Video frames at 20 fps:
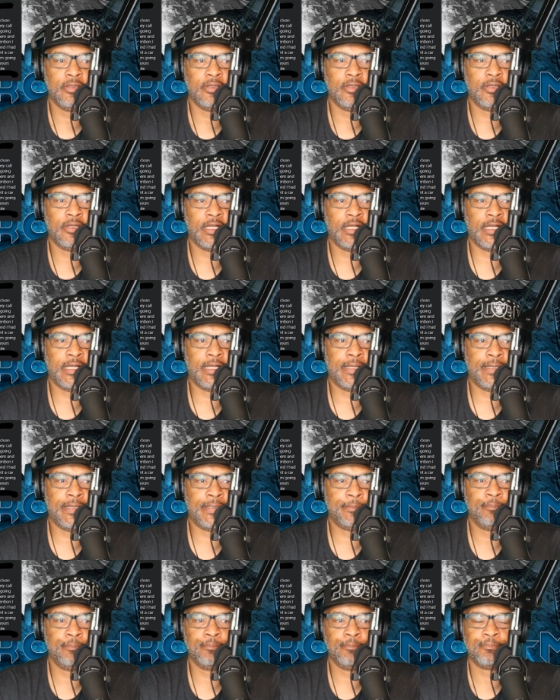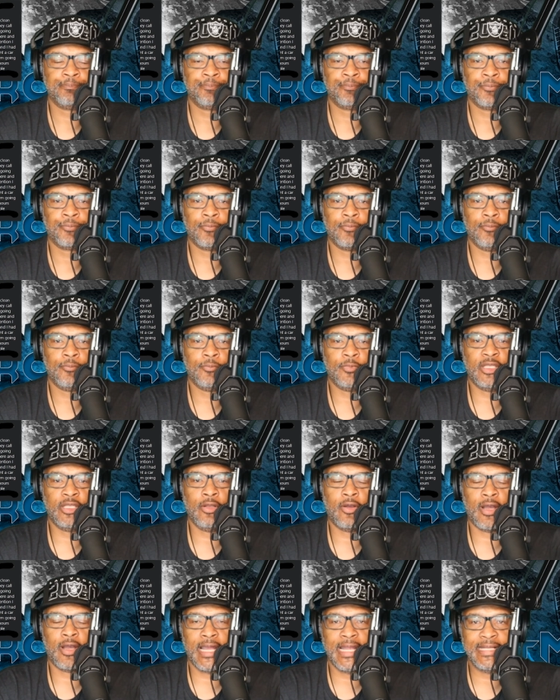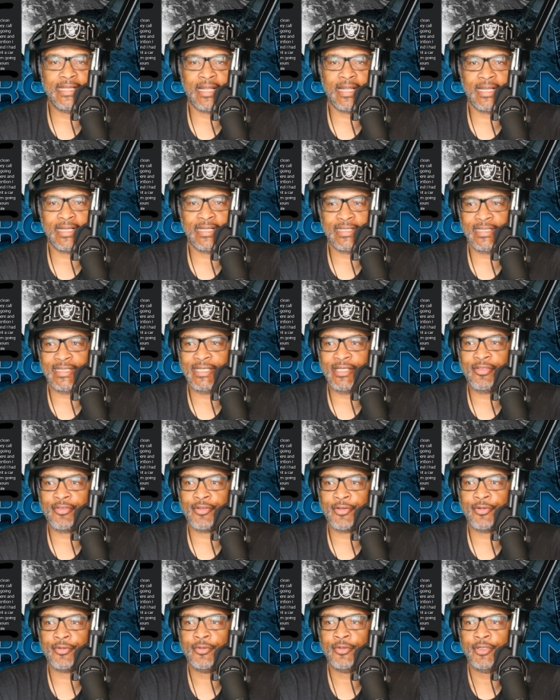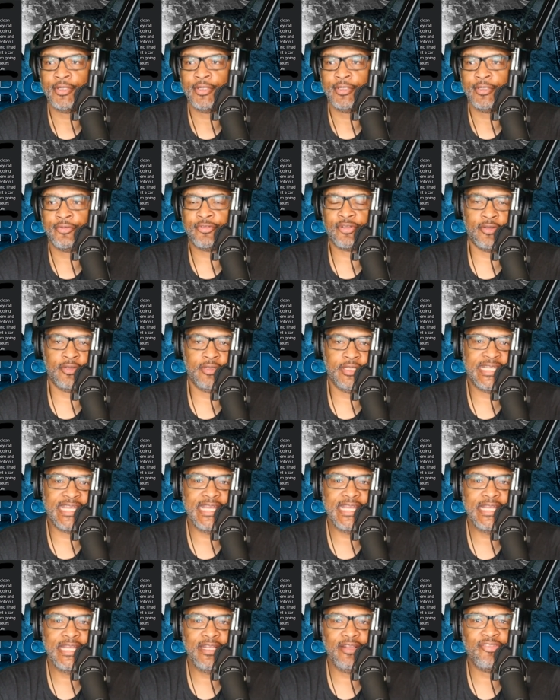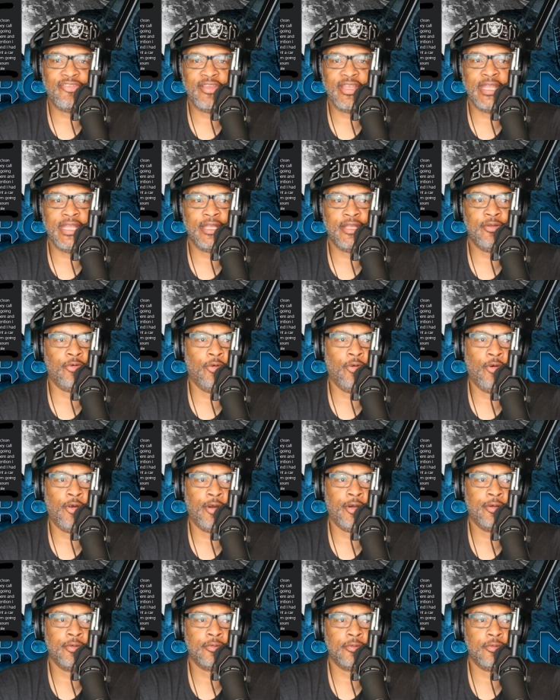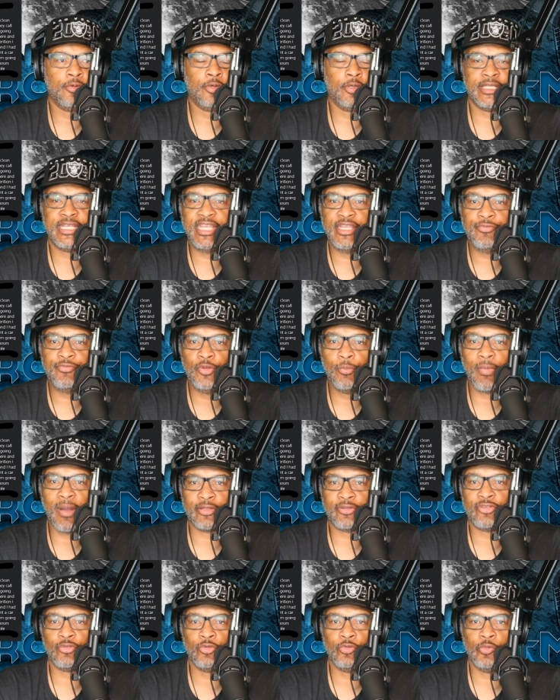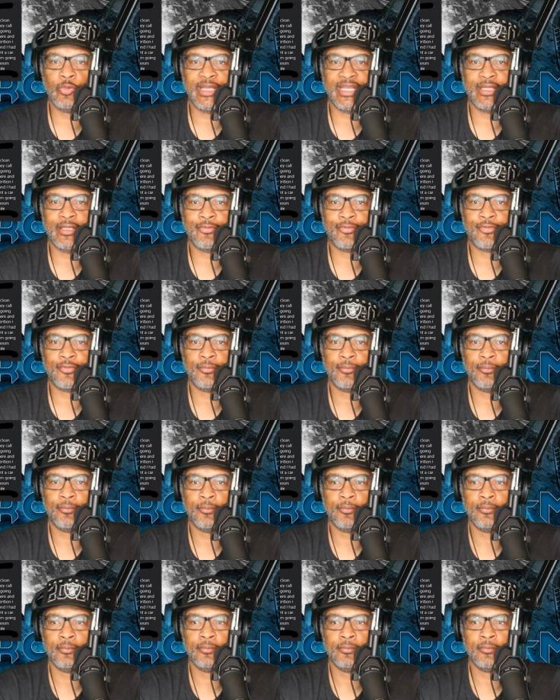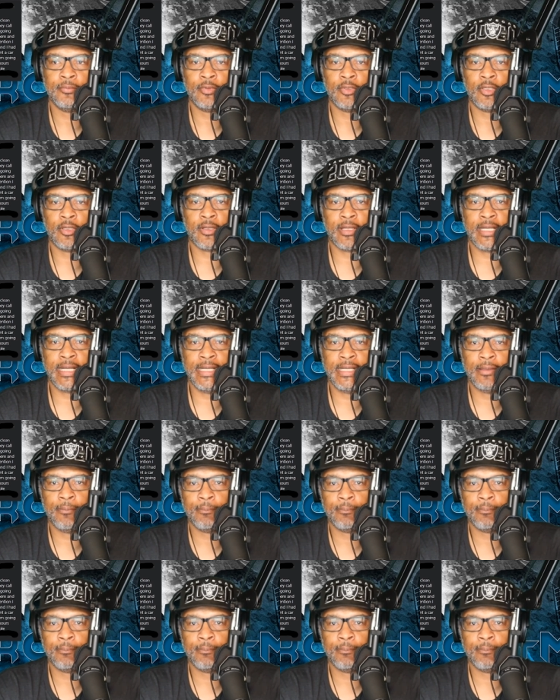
um, you know, I, I either turn the keys in or or give you my two weeks. All right.